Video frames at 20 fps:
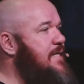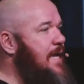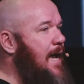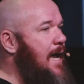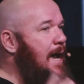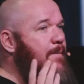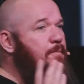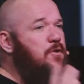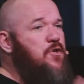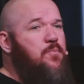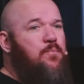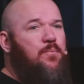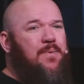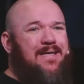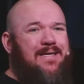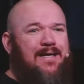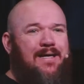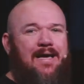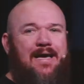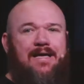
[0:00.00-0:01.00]
Say, I'm going to
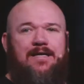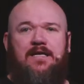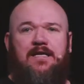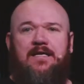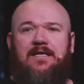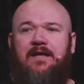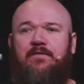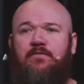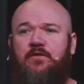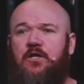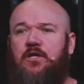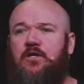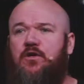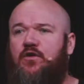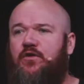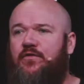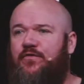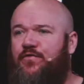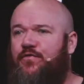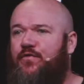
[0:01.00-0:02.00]
be here at 11
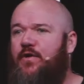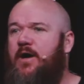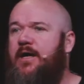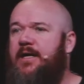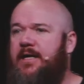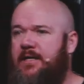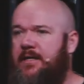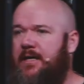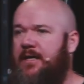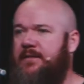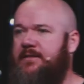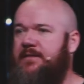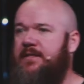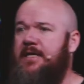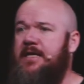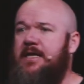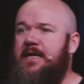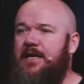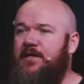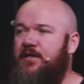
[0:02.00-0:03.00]
o'clock on Friday
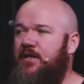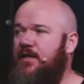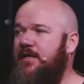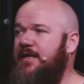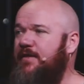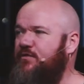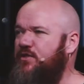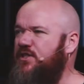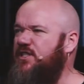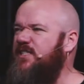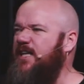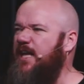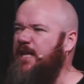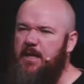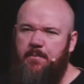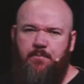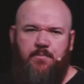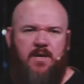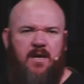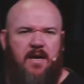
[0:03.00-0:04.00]
night. And you don't have to
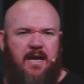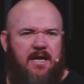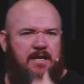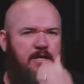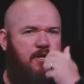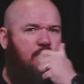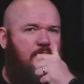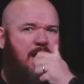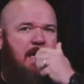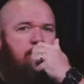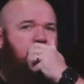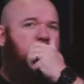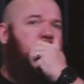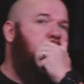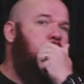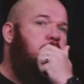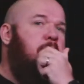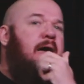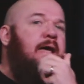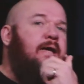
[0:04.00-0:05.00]
stand up here and grab
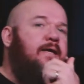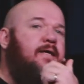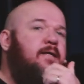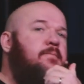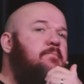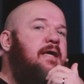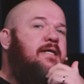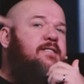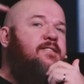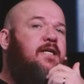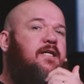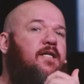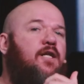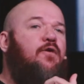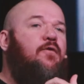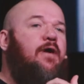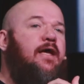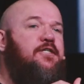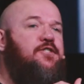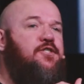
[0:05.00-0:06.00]
the mic and make
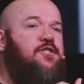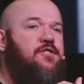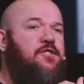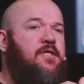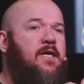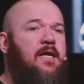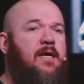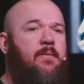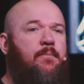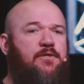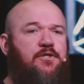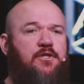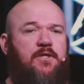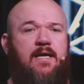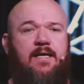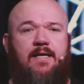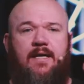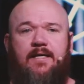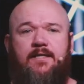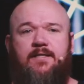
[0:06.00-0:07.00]
declarations,
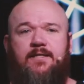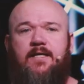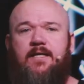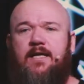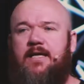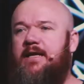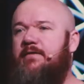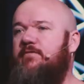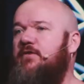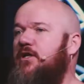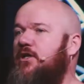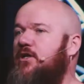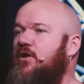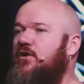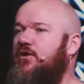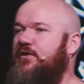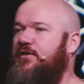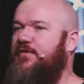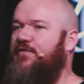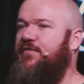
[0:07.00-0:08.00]
but you can get here at 11
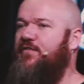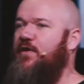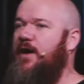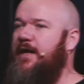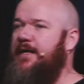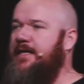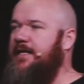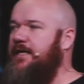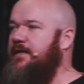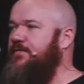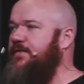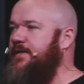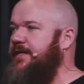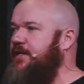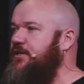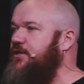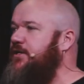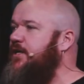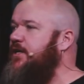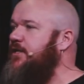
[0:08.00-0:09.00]
o'clock on a Friday
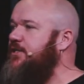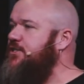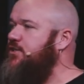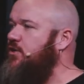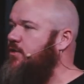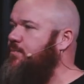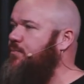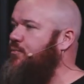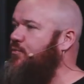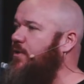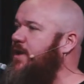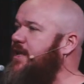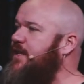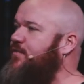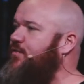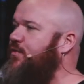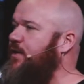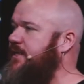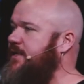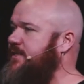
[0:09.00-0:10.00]
evening and you can start
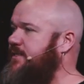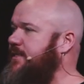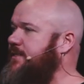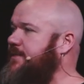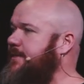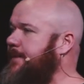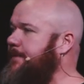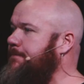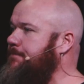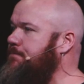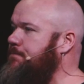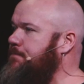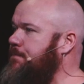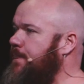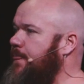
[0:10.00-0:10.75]
praying for our city.